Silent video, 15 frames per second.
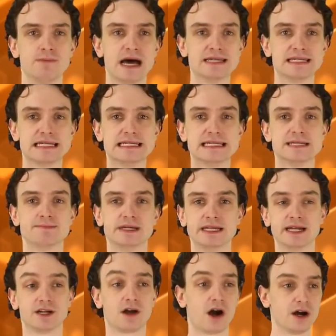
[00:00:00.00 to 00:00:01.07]
him as a demon
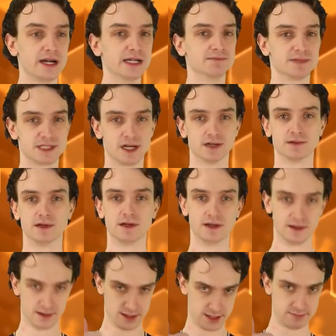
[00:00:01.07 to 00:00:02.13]
incarnate, so
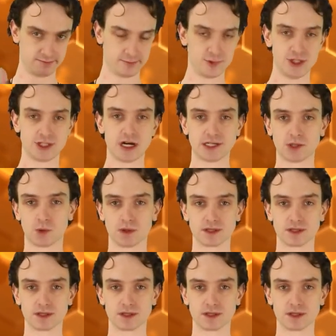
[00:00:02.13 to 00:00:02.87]
She's got the